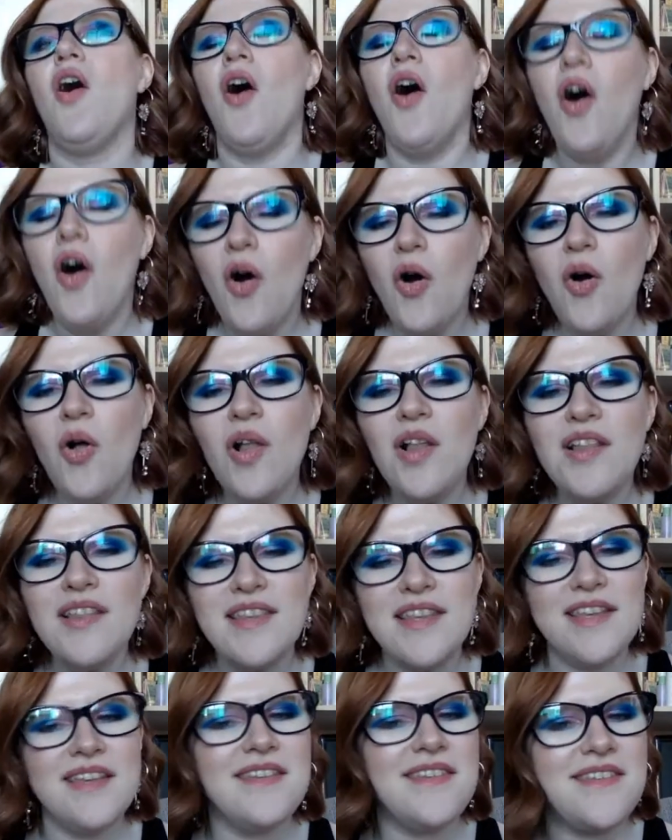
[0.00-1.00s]
all
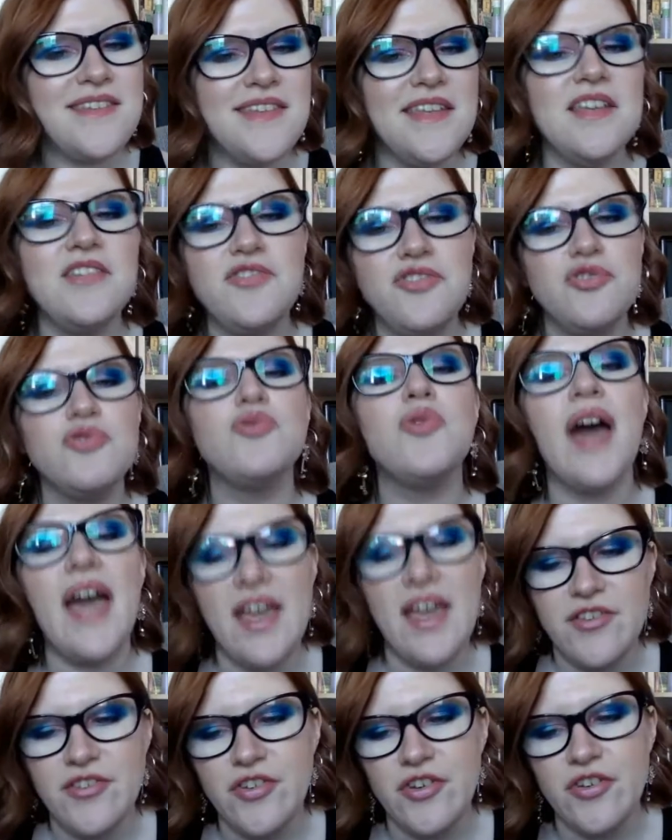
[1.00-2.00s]
these
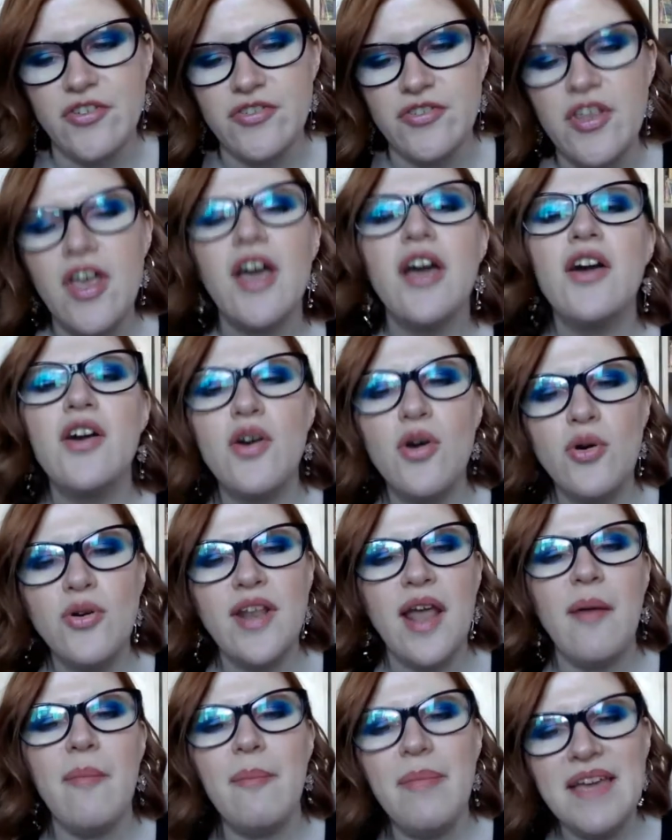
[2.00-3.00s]
situations could
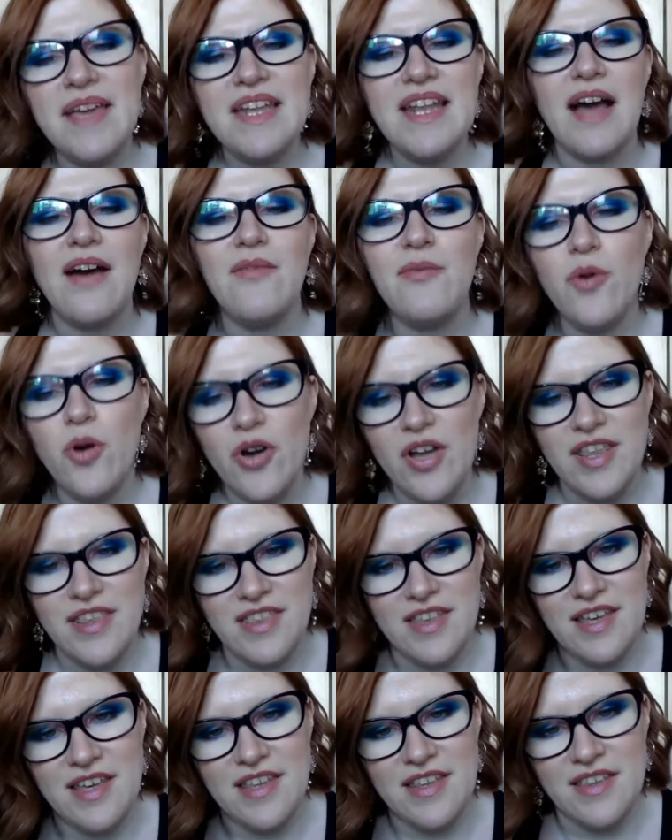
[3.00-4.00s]
have been
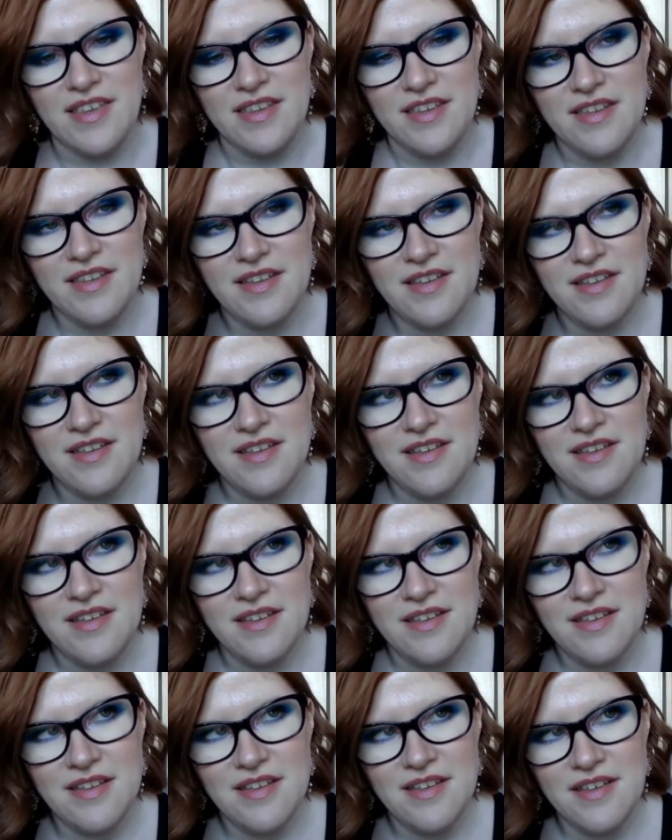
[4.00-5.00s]
avoided
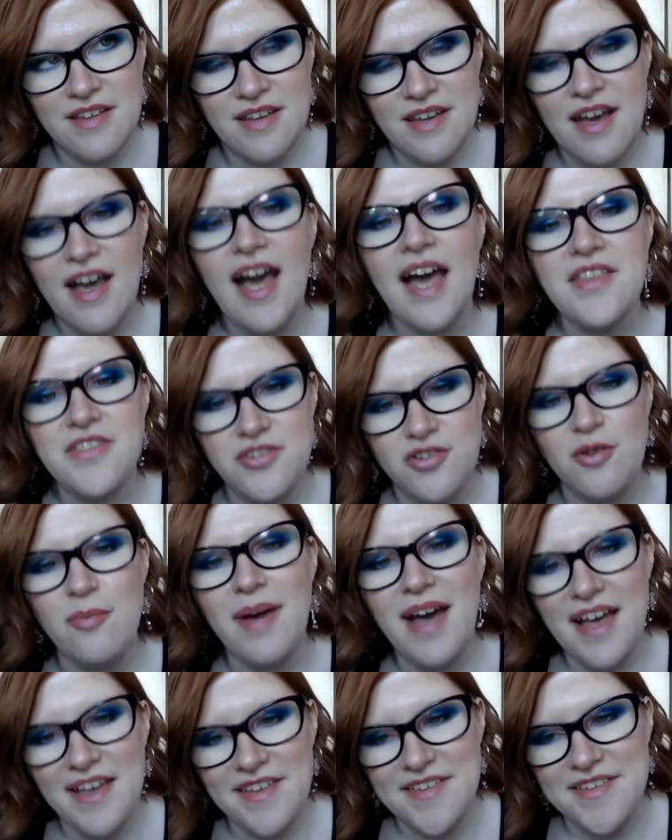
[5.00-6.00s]
had
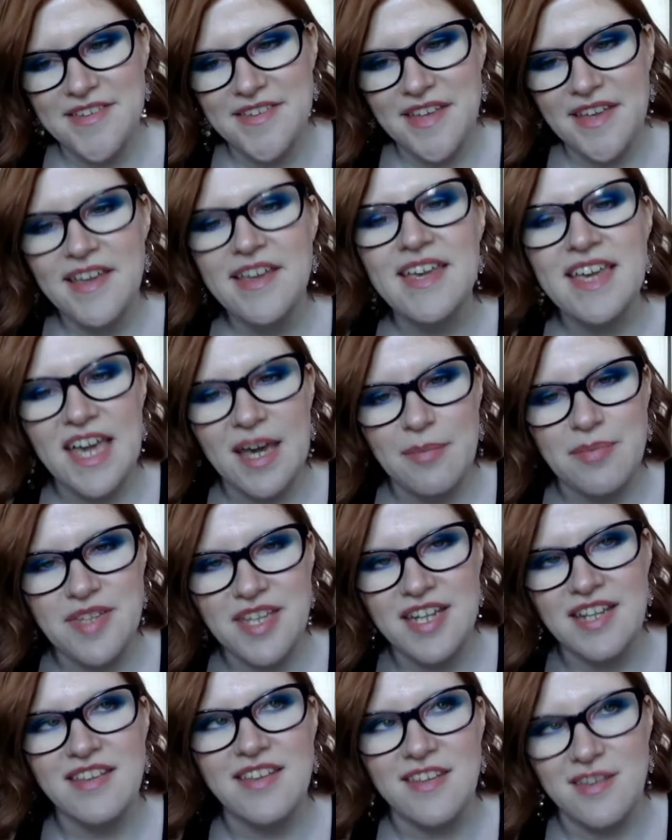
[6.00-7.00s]
Tomas kept it
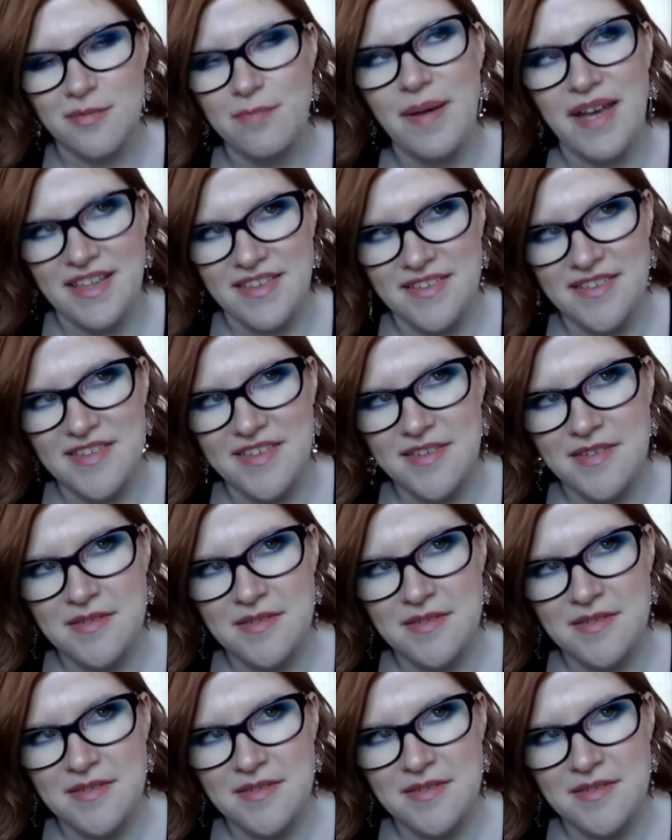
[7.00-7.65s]
in his pants.